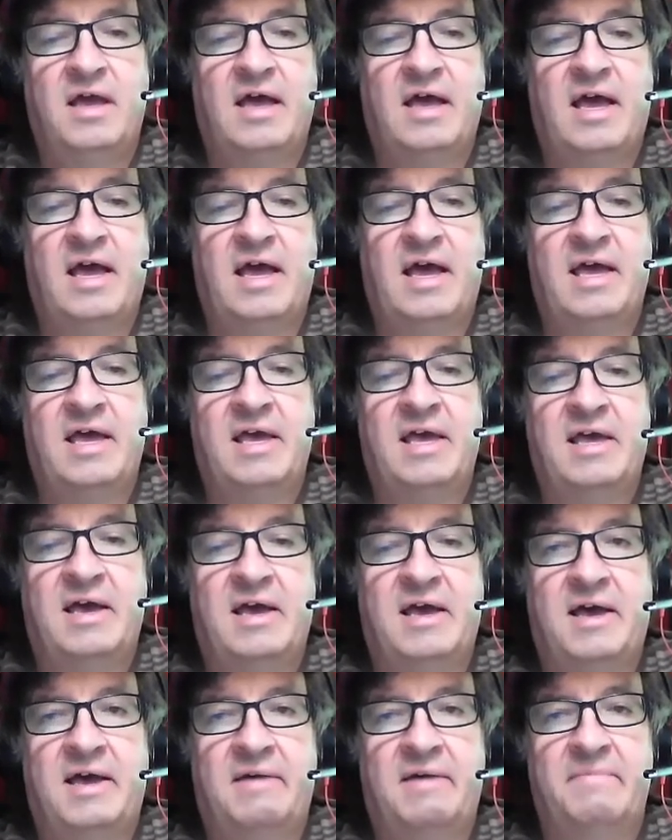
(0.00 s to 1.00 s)
I
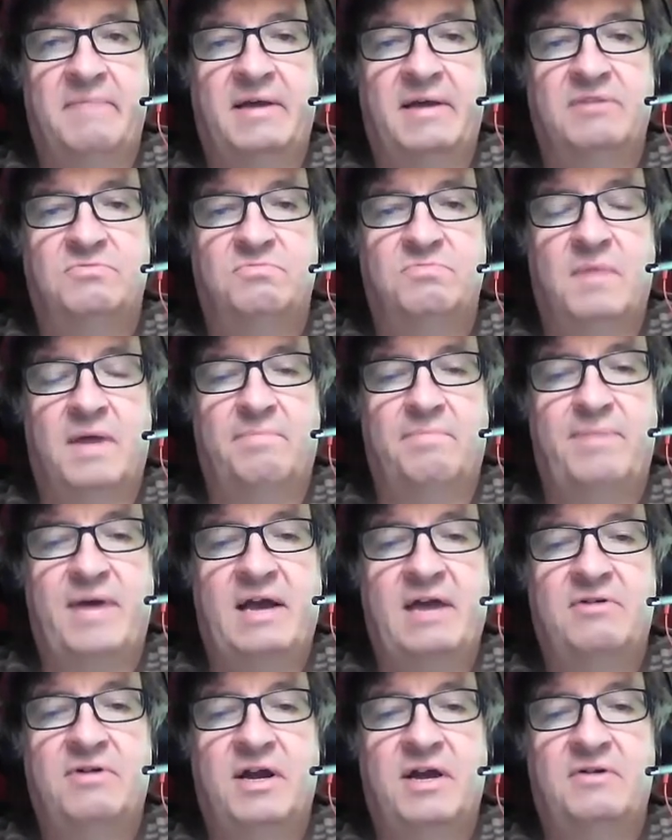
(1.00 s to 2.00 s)
uh, my my
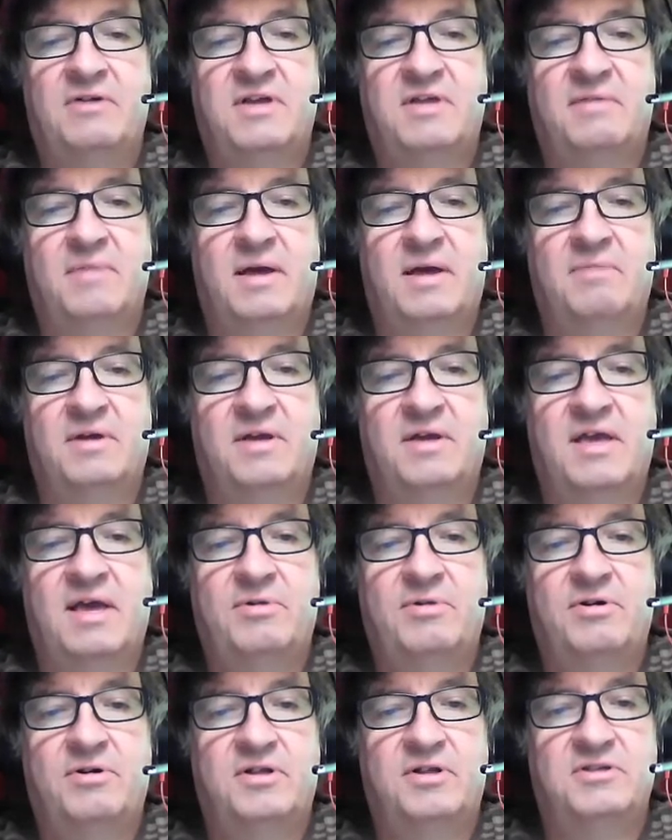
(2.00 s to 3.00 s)
background I'm, I'm a
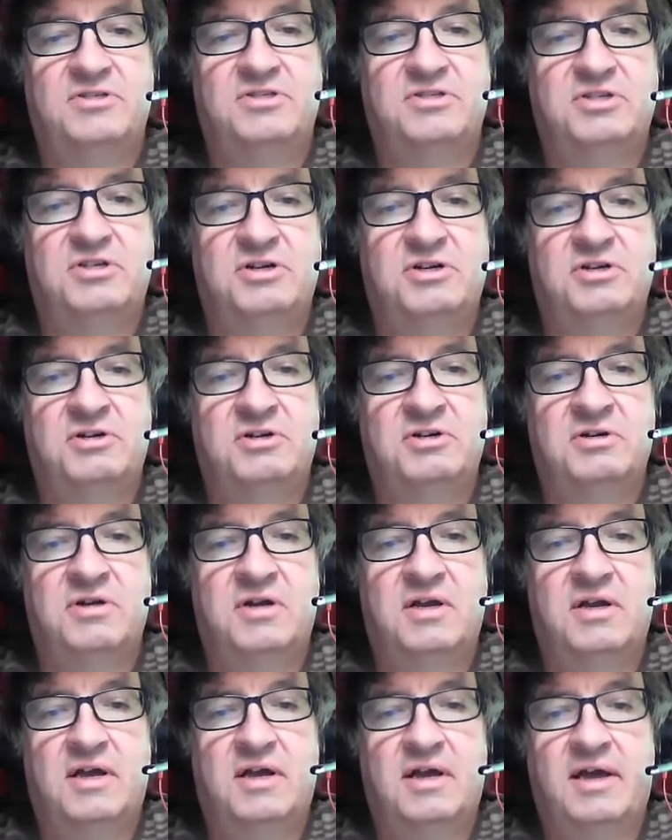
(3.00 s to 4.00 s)
chemical engineer
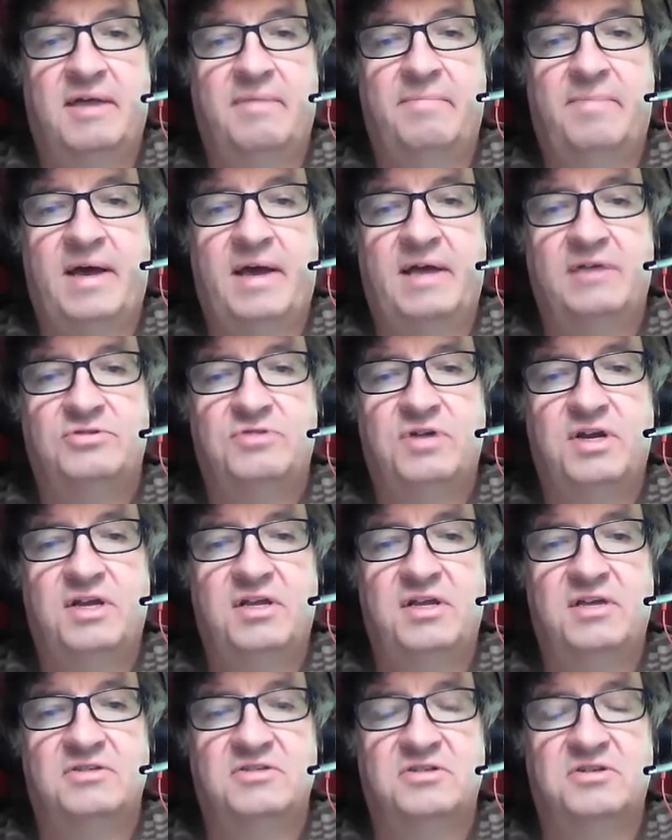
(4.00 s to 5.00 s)
uh, by
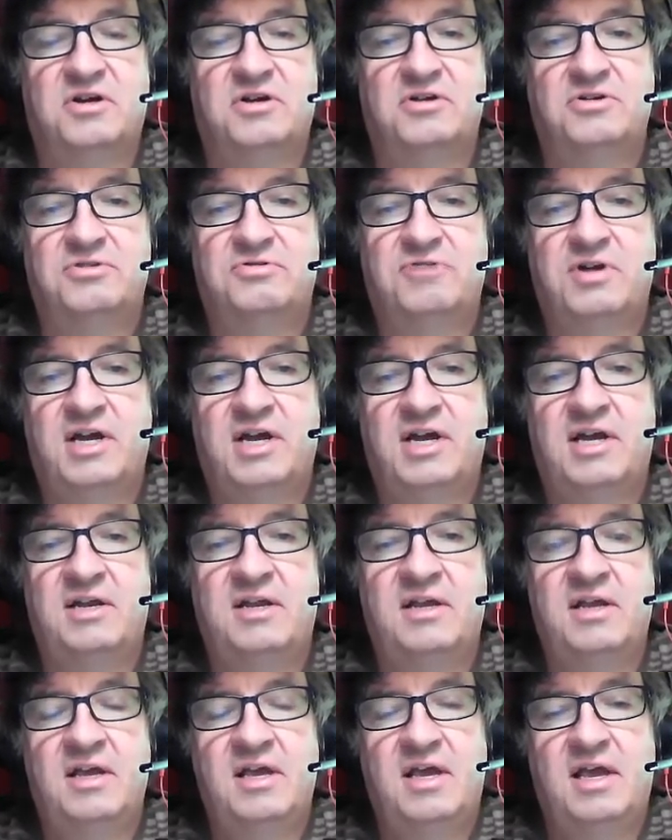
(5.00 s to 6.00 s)
training as an
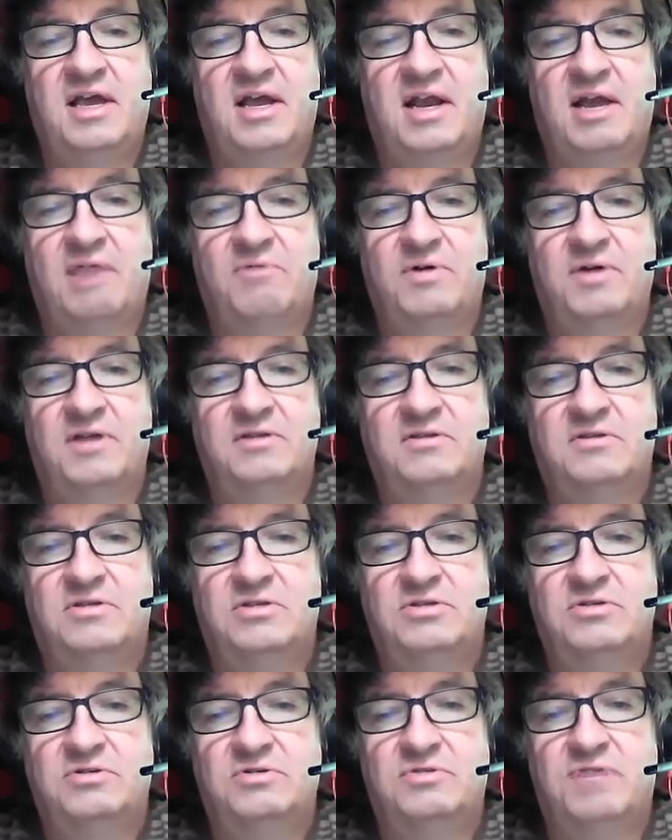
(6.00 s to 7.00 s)
undergrad, and I went
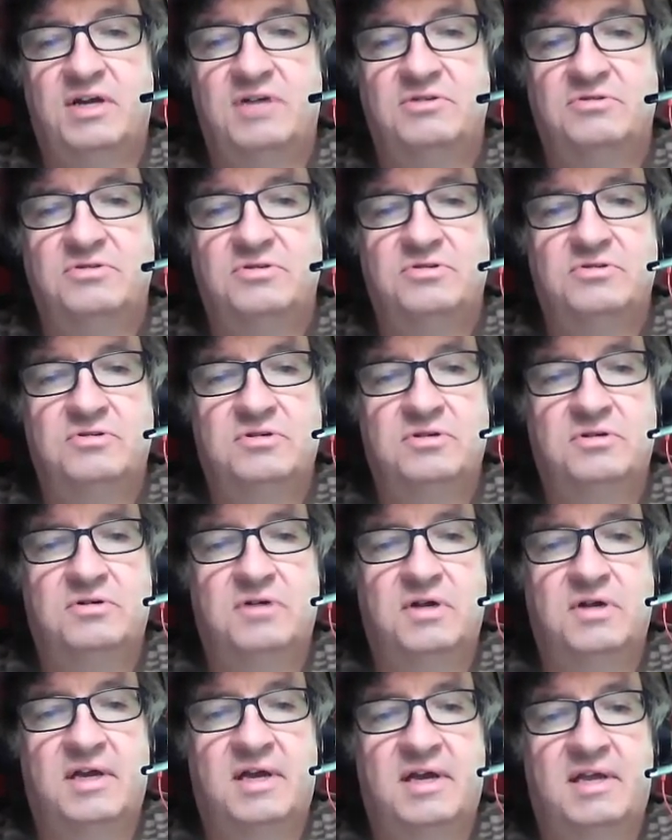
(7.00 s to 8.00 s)
to graduate
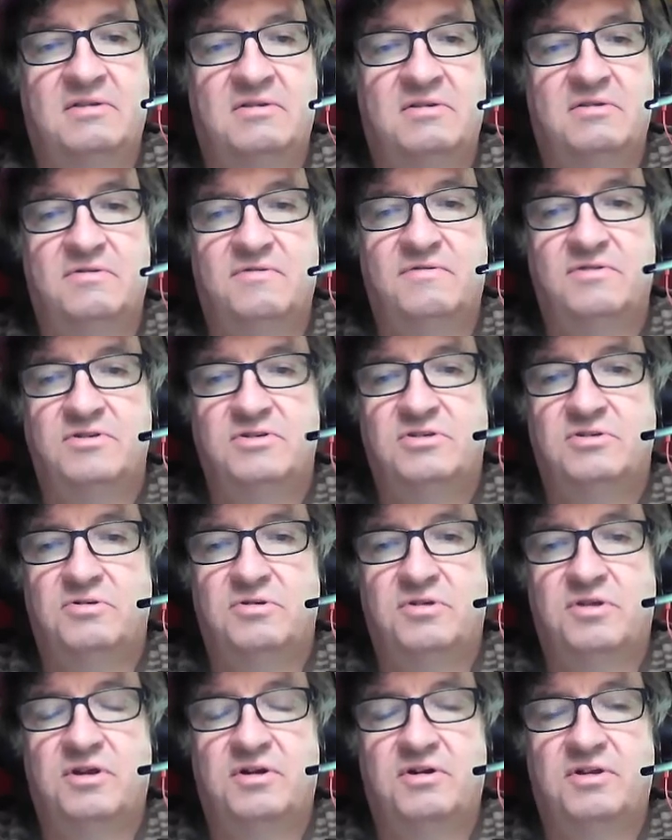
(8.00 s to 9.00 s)
school at the University of
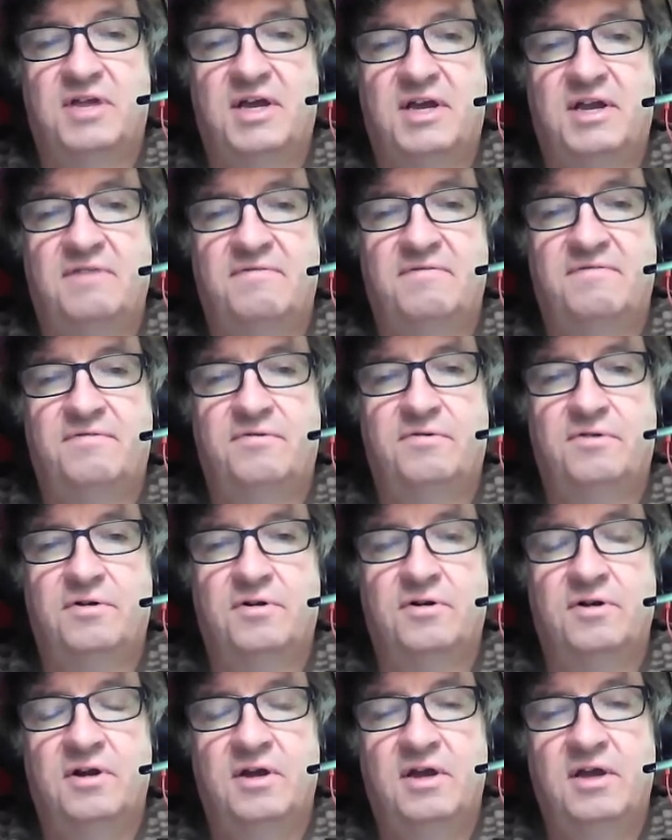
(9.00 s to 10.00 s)
North Carolina
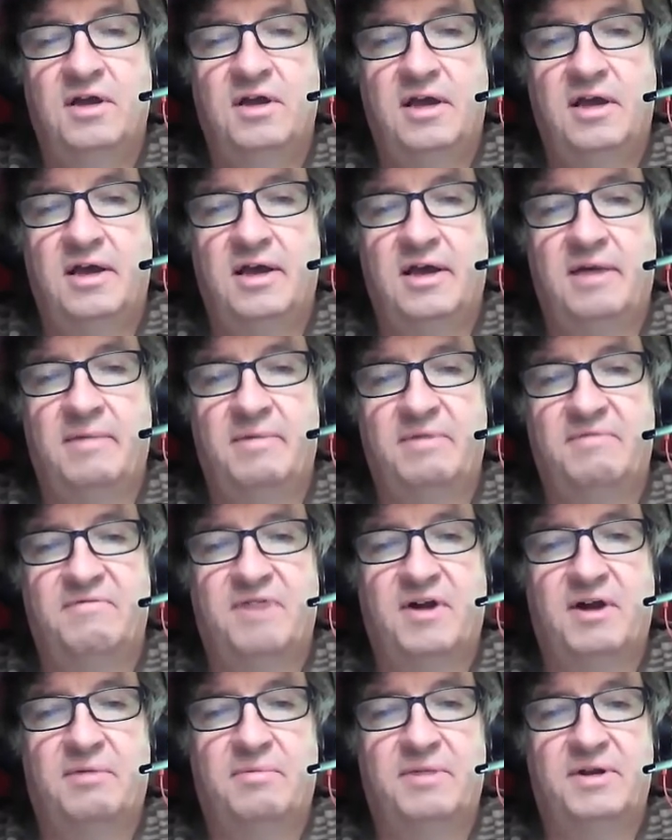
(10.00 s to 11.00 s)
for um,
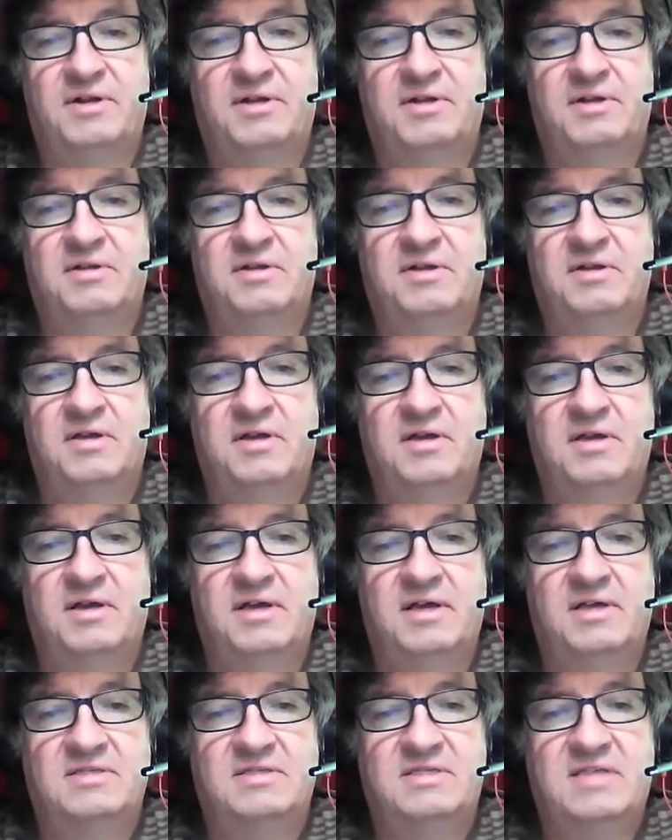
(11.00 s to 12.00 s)
environmental
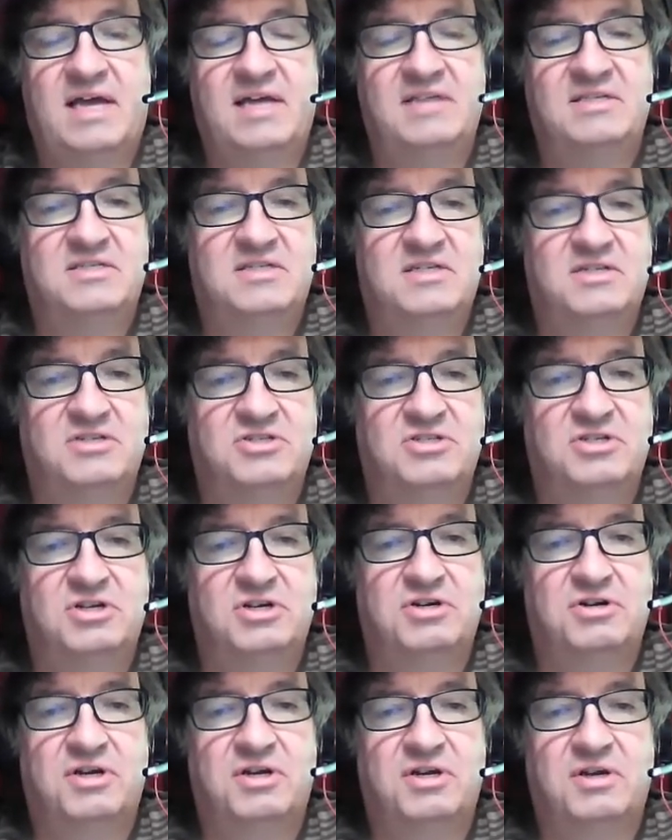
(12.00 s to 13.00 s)
uh, science and
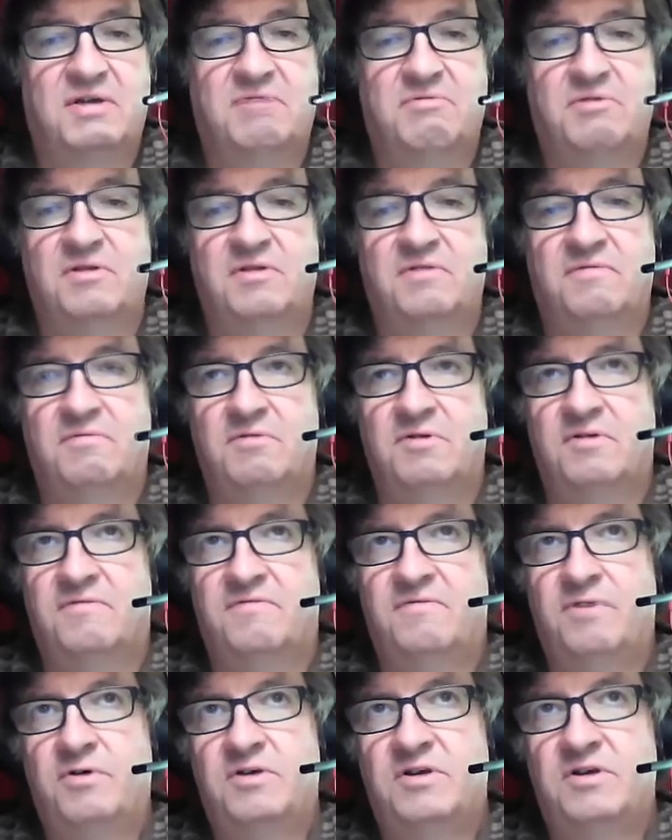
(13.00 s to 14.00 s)
engineering with a with a
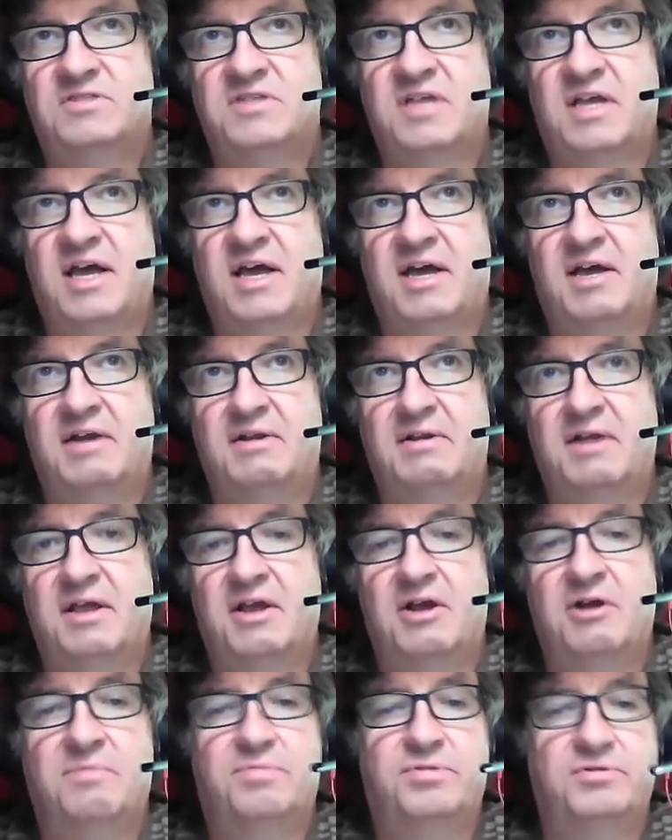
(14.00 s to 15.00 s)
focus on
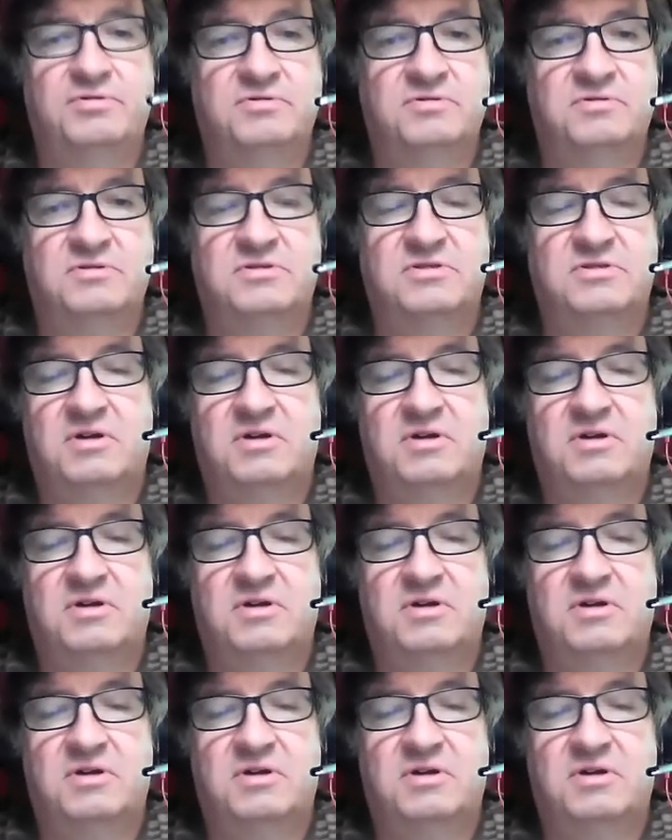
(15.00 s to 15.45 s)
air pollutants.